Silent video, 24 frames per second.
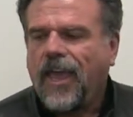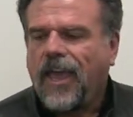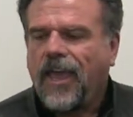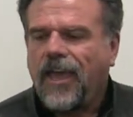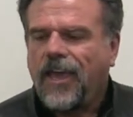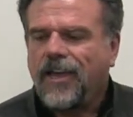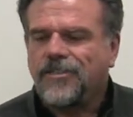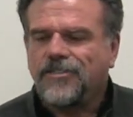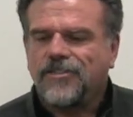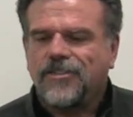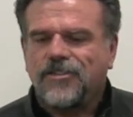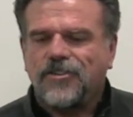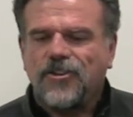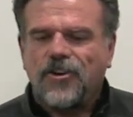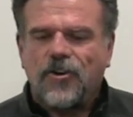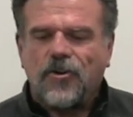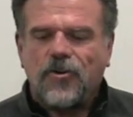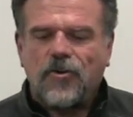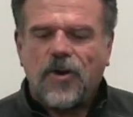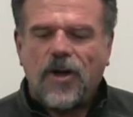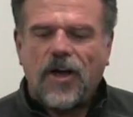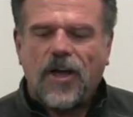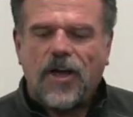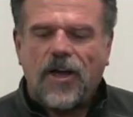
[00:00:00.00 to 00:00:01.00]
And
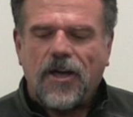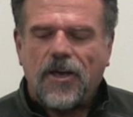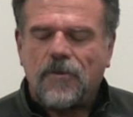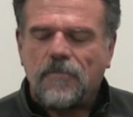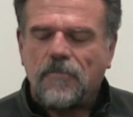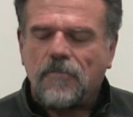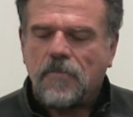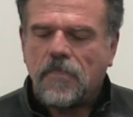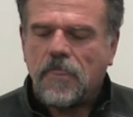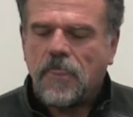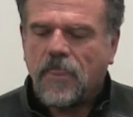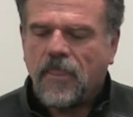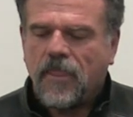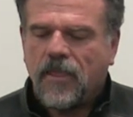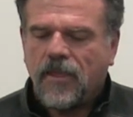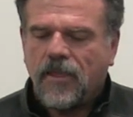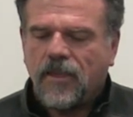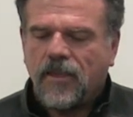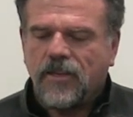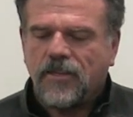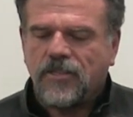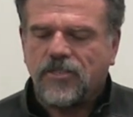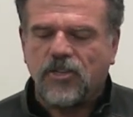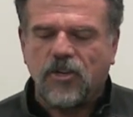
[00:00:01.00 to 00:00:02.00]
so, um,
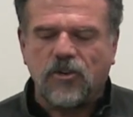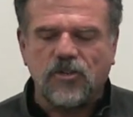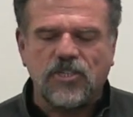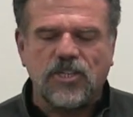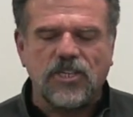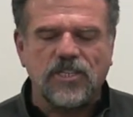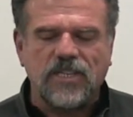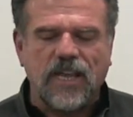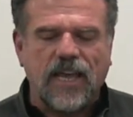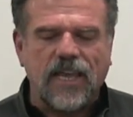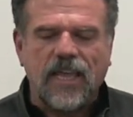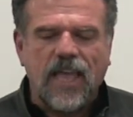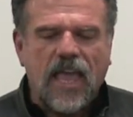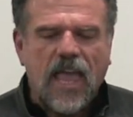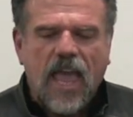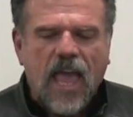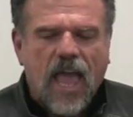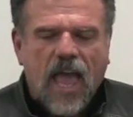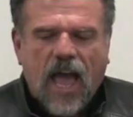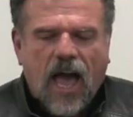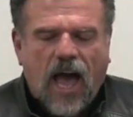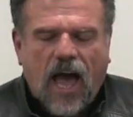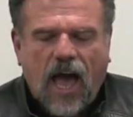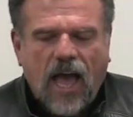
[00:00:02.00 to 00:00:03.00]
so she's like,
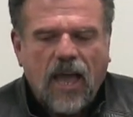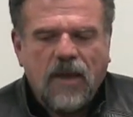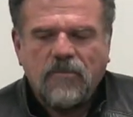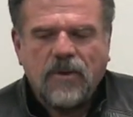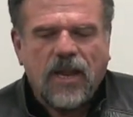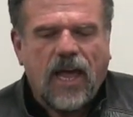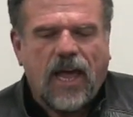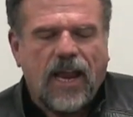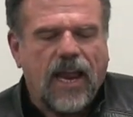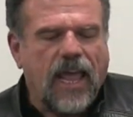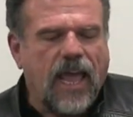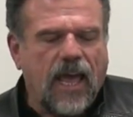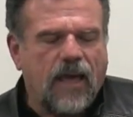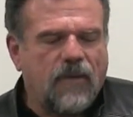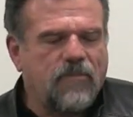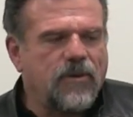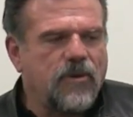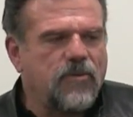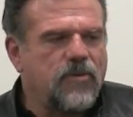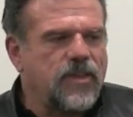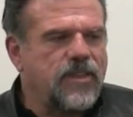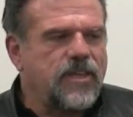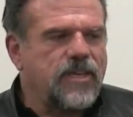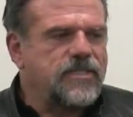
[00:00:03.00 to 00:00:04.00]
I'm not
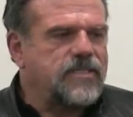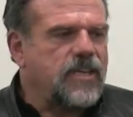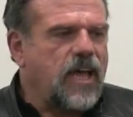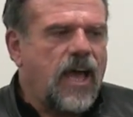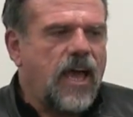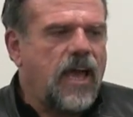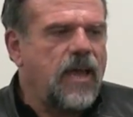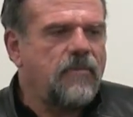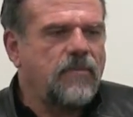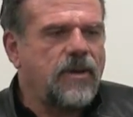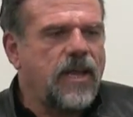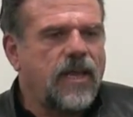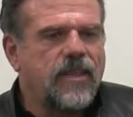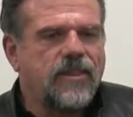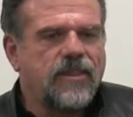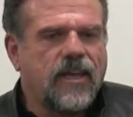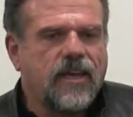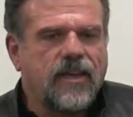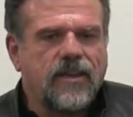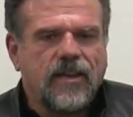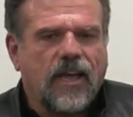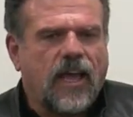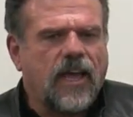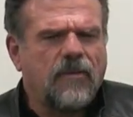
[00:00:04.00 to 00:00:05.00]
happy with this. I'm not
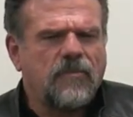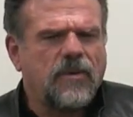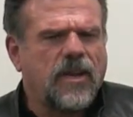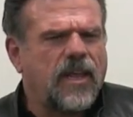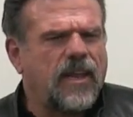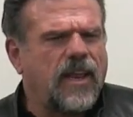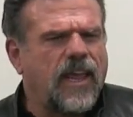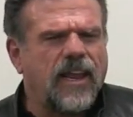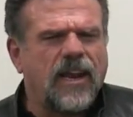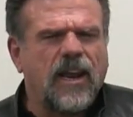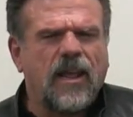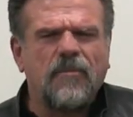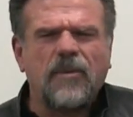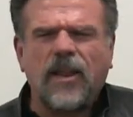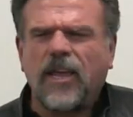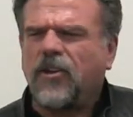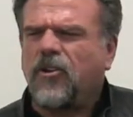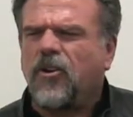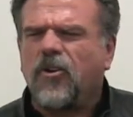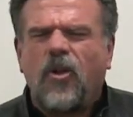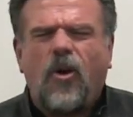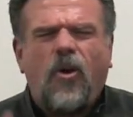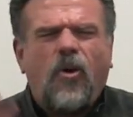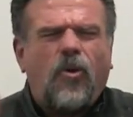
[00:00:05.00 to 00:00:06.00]
that. I'm not. And I'm like,
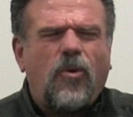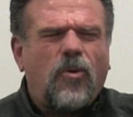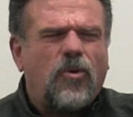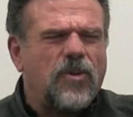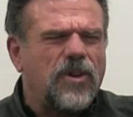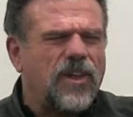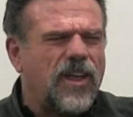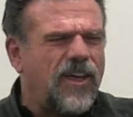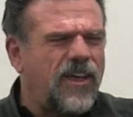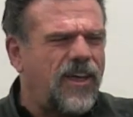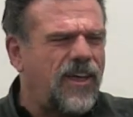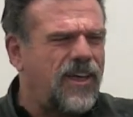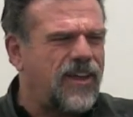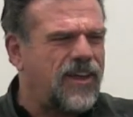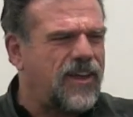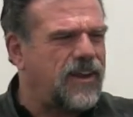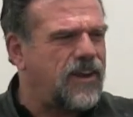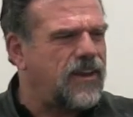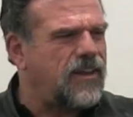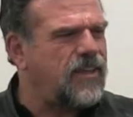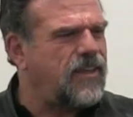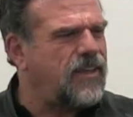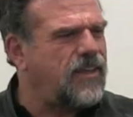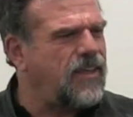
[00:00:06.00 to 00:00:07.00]
hold
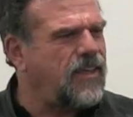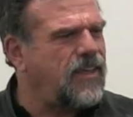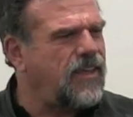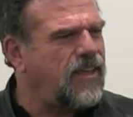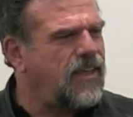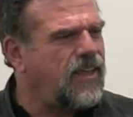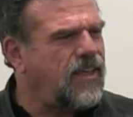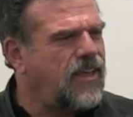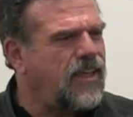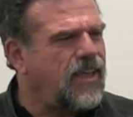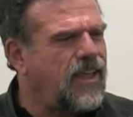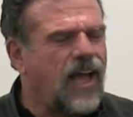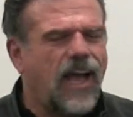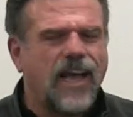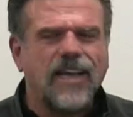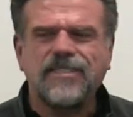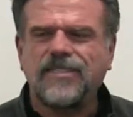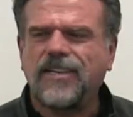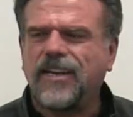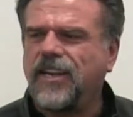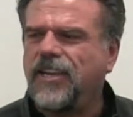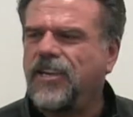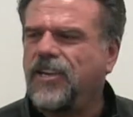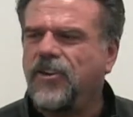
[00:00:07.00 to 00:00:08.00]
on. I
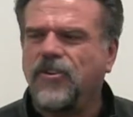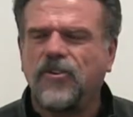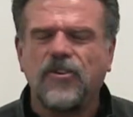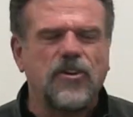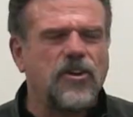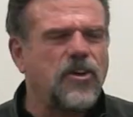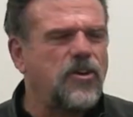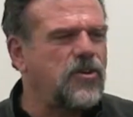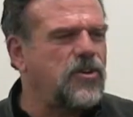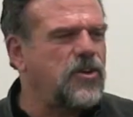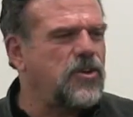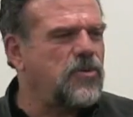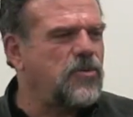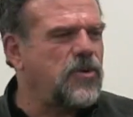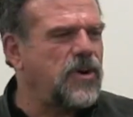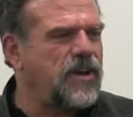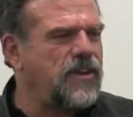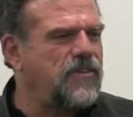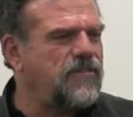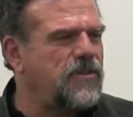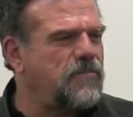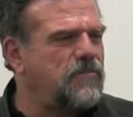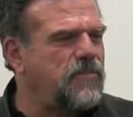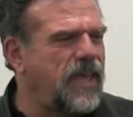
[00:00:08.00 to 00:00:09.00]
said, a year ago, you
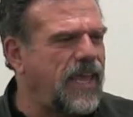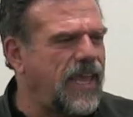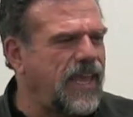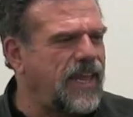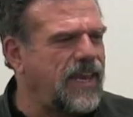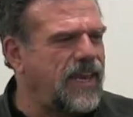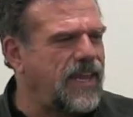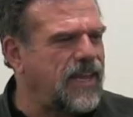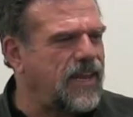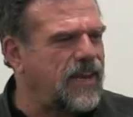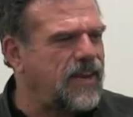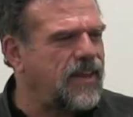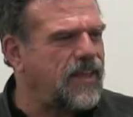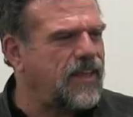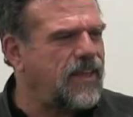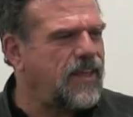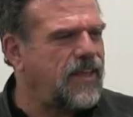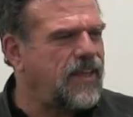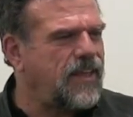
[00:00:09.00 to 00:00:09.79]
weren't even painting.